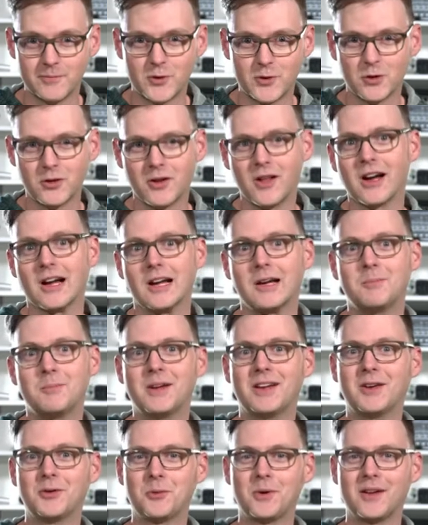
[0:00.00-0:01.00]
you're in luck
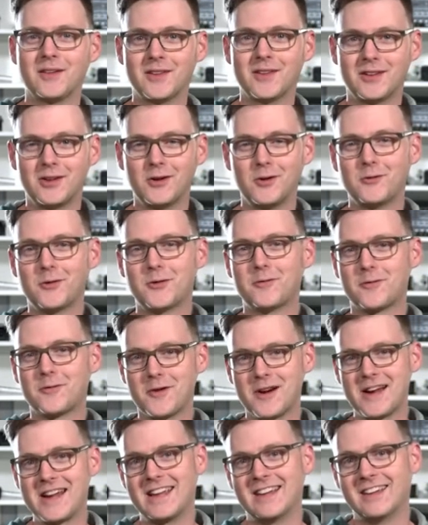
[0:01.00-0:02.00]
because we're giving it to you for
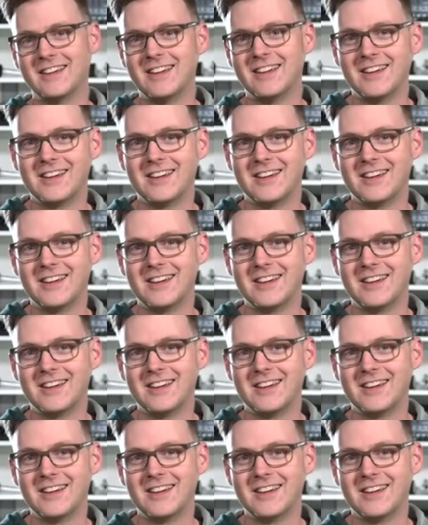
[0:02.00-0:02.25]
free.